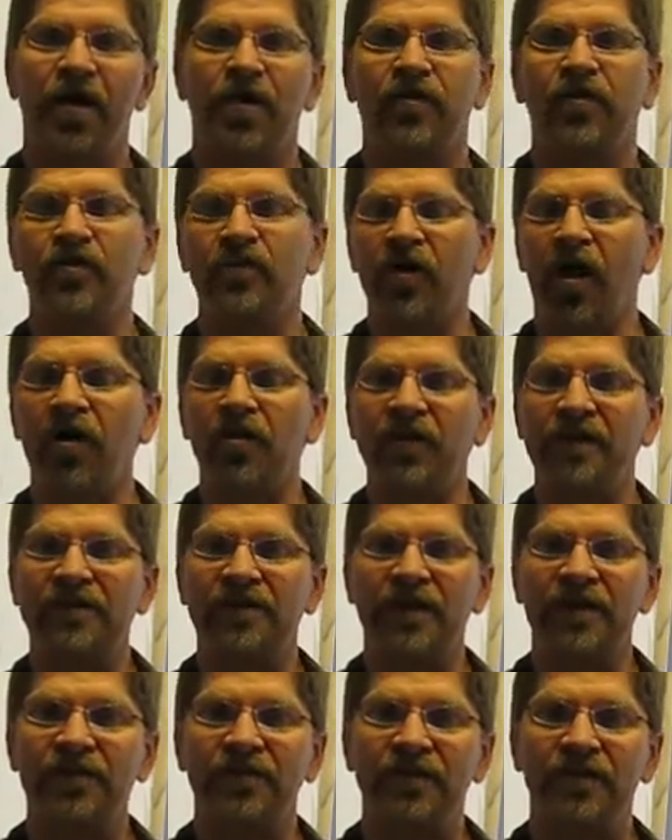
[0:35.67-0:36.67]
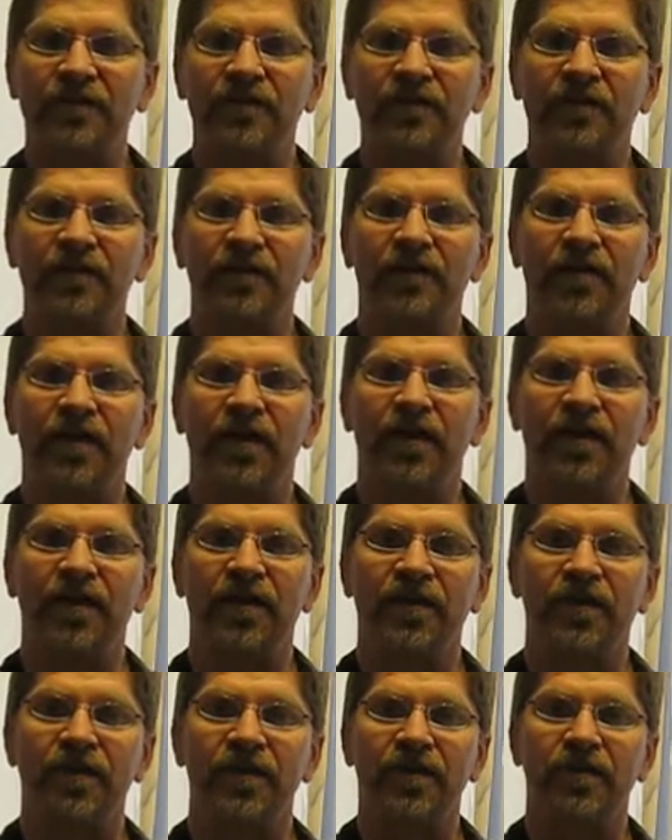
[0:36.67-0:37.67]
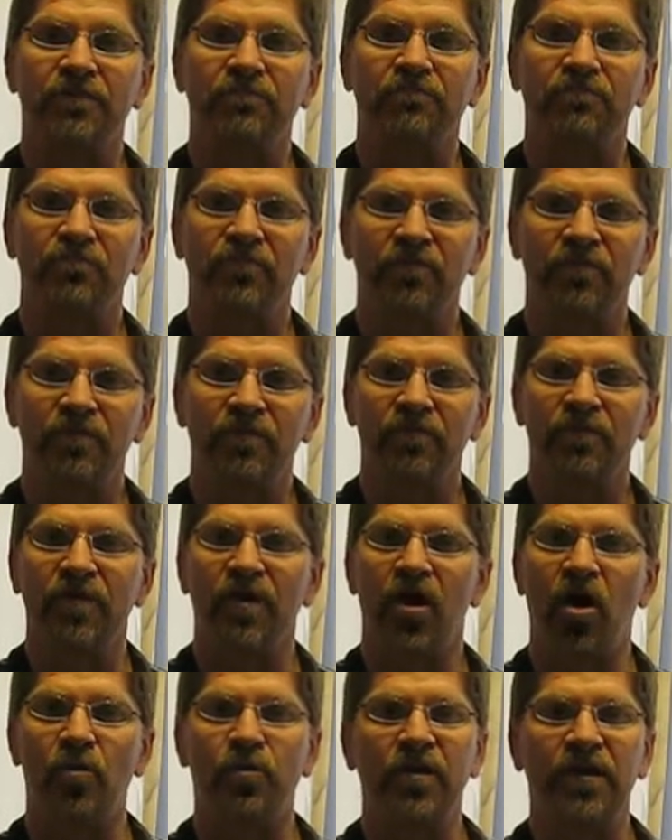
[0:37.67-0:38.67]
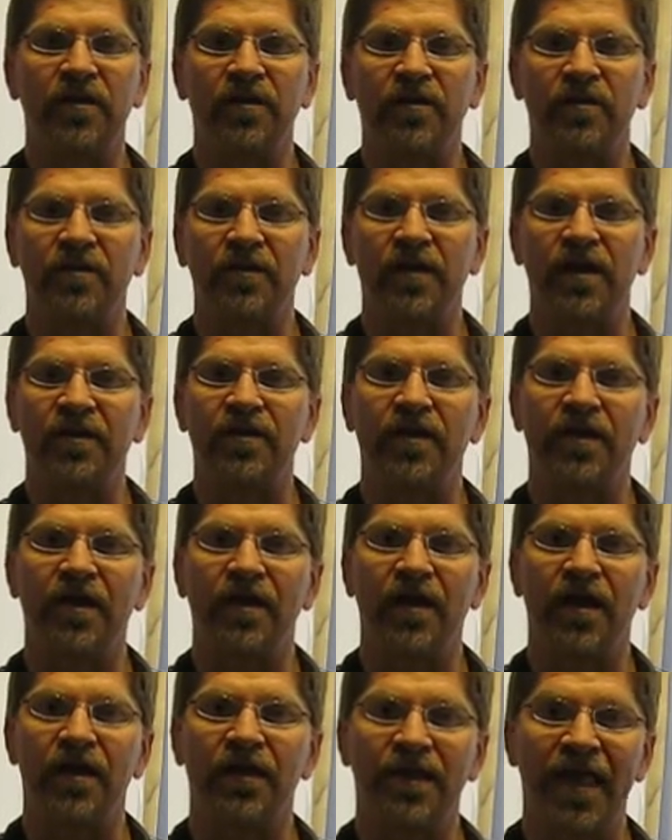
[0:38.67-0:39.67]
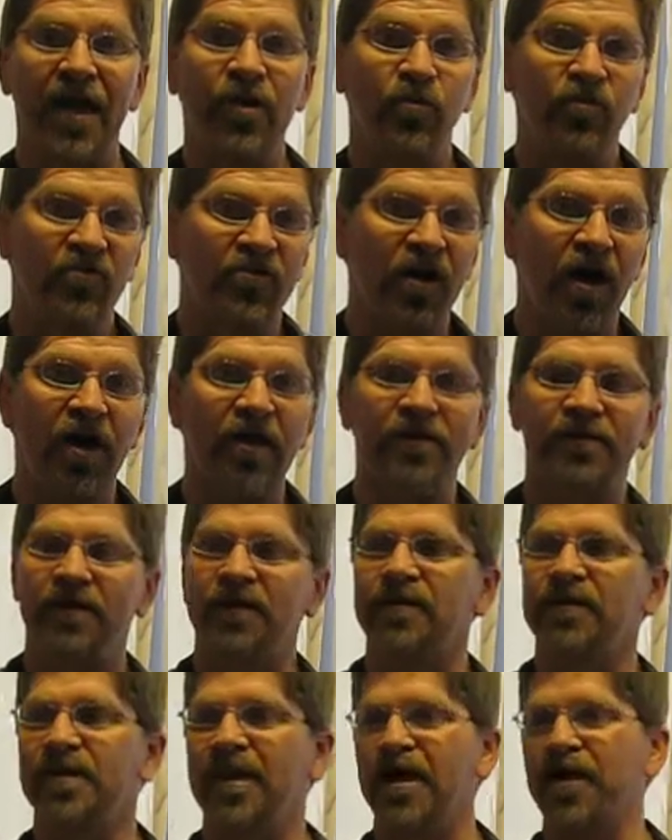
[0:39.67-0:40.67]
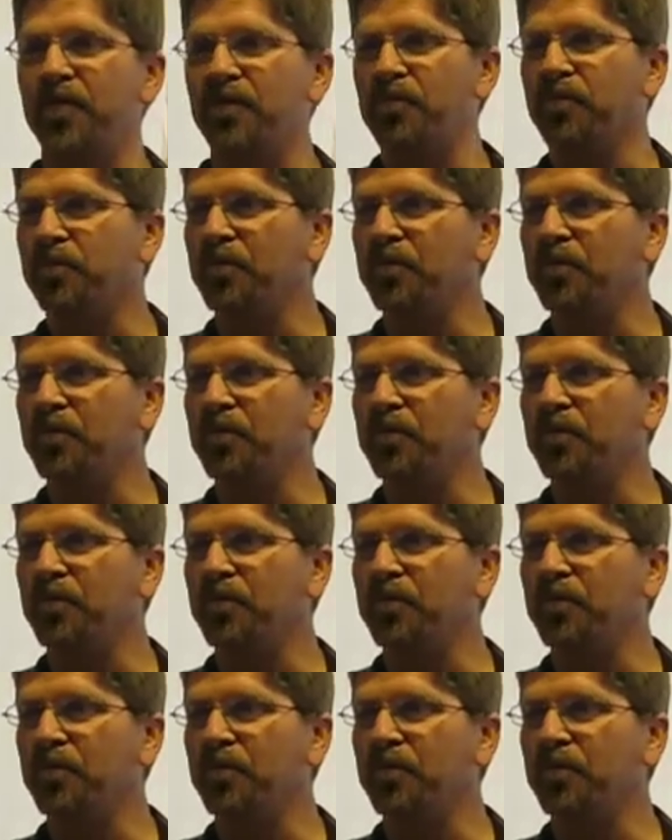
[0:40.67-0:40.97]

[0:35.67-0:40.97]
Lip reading: use all the senses in helping get the language content down.